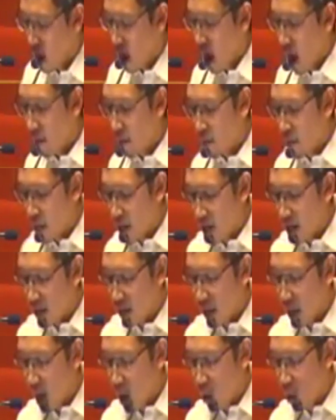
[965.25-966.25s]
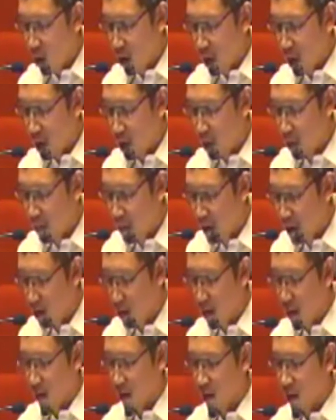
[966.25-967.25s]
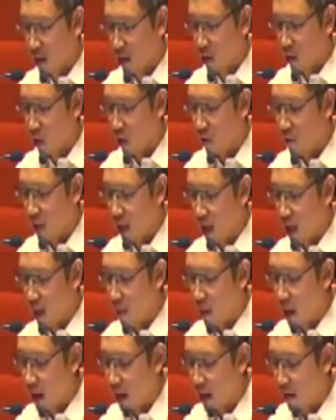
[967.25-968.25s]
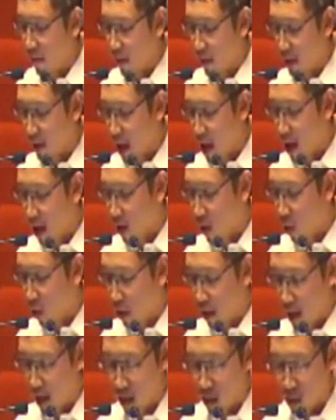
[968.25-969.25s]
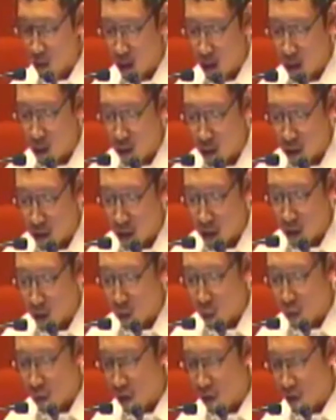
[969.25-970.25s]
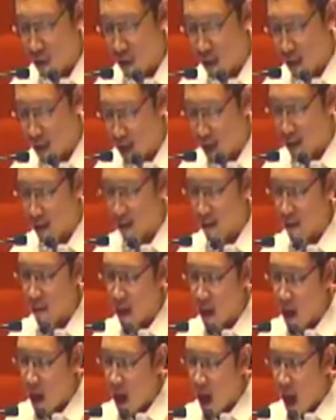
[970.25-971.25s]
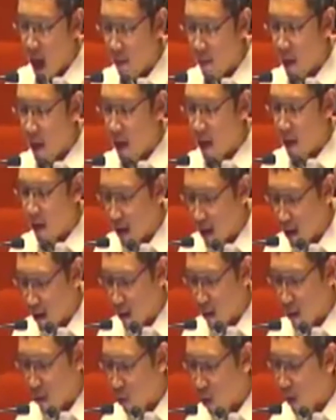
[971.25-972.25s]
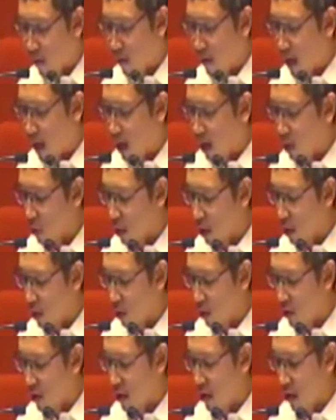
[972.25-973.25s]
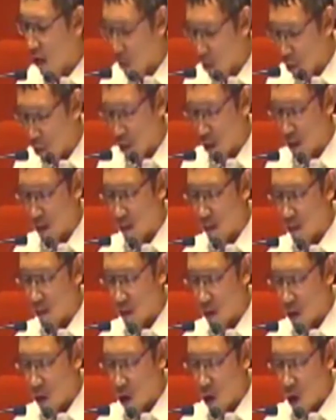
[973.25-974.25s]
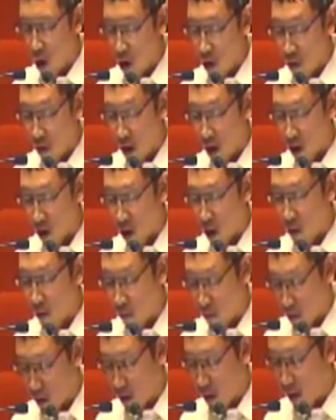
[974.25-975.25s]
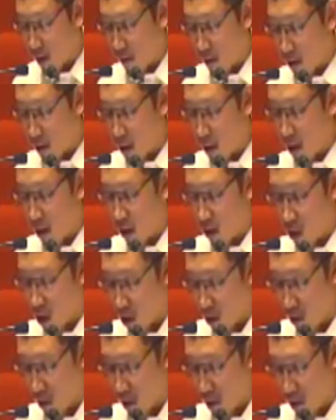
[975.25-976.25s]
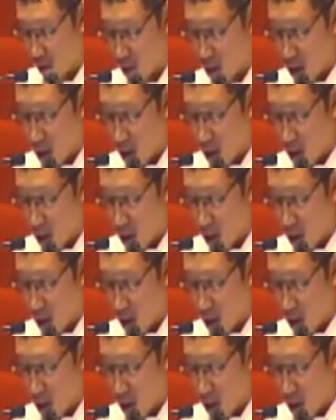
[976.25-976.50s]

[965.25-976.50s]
I place our experience of the MILF attack on Lanao del Norte in 2008 and my intent to have Lanao del Norte secured on record for the 17th Congress.